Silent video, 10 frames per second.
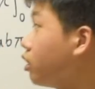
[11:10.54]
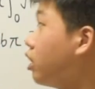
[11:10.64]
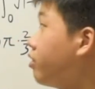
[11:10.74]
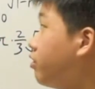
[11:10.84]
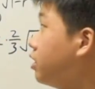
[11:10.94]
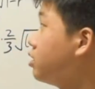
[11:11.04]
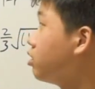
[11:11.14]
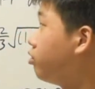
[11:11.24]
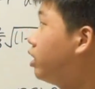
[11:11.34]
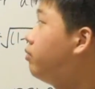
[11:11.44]
clear of everything so
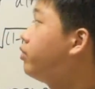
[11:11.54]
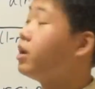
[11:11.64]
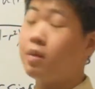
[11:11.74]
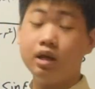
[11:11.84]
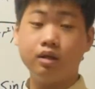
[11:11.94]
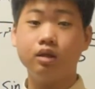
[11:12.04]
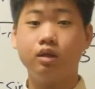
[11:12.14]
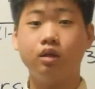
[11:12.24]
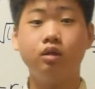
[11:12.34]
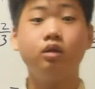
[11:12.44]
far. The main thing
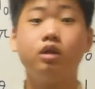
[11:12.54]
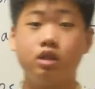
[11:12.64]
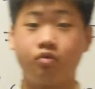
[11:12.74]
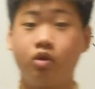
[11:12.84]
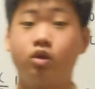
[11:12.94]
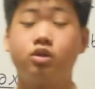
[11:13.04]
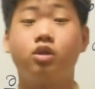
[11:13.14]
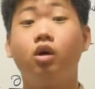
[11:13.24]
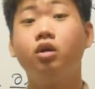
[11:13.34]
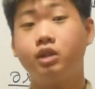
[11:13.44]
here is of course
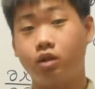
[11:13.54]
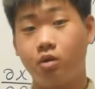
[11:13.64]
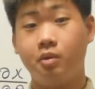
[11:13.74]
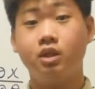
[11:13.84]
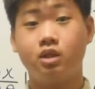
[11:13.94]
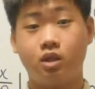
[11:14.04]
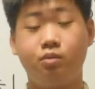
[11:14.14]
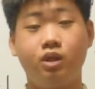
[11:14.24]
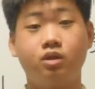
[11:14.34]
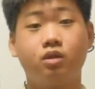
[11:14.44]
your Jacobian
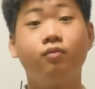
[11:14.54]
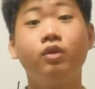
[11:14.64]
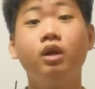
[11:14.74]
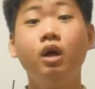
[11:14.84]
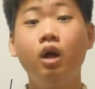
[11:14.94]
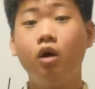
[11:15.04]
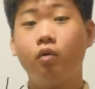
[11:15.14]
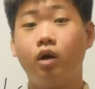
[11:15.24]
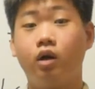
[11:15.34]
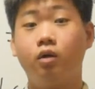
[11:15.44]
determinant.
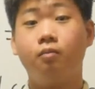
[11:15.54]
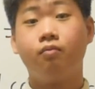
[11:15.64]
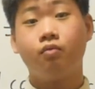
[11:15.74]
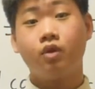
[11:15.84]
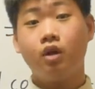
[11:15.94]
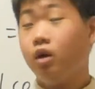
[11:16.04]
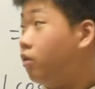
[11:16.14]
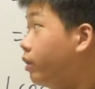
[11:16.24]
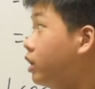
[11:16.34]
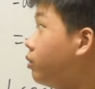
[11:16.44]
Well,
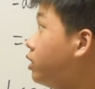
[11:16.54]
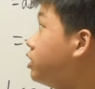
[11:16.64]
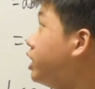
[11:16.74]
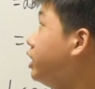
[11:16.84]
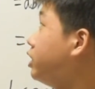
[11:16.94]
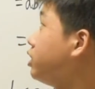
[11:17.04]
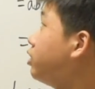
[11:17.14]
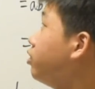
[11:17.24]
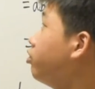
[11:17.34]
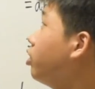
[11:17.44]
when you want to change
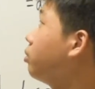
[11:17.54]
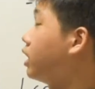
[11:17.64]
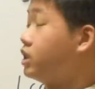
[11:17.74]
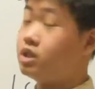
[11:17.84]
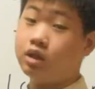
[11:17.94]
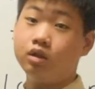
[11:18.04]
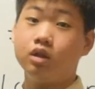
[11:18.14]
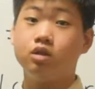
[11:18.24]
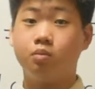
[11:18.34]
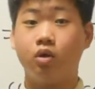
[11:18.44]
from Cartesian
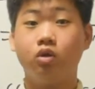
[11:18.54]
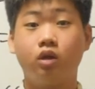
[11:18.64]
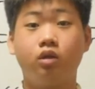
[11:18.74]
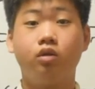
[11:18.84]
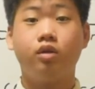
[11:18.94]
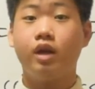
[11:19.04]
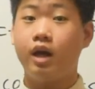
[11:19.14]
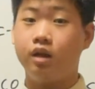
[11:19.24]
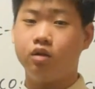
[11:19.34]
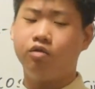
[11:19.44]
into polar
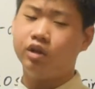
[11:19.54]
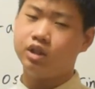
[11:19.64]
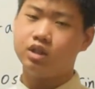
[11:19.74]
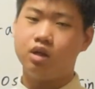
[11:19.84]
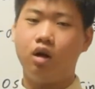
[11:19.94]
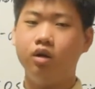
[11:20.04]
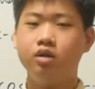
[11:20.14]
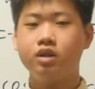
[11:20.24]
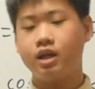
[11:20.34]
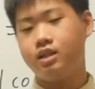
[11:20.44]
and your functions
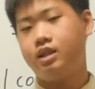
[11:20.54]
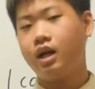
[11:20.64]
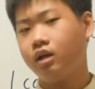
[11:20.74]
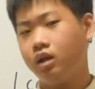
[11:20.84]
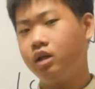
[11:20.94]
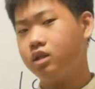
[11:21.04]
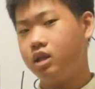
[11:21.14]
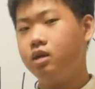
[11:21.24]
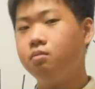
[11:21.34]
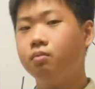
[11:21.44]
aren't exactly the
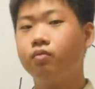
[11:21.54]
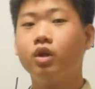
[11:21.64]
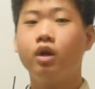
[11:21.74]
same,